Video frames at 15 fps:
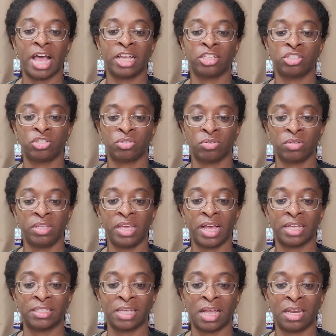as surely
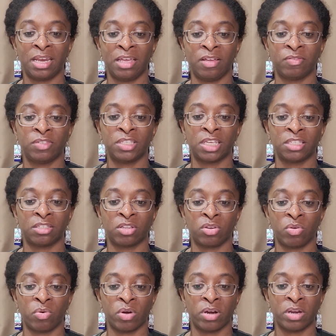as I live, says the
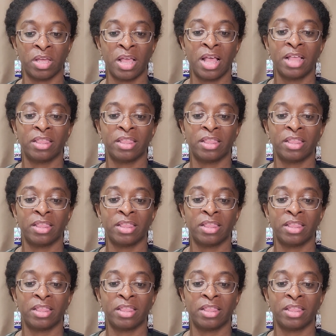Lord.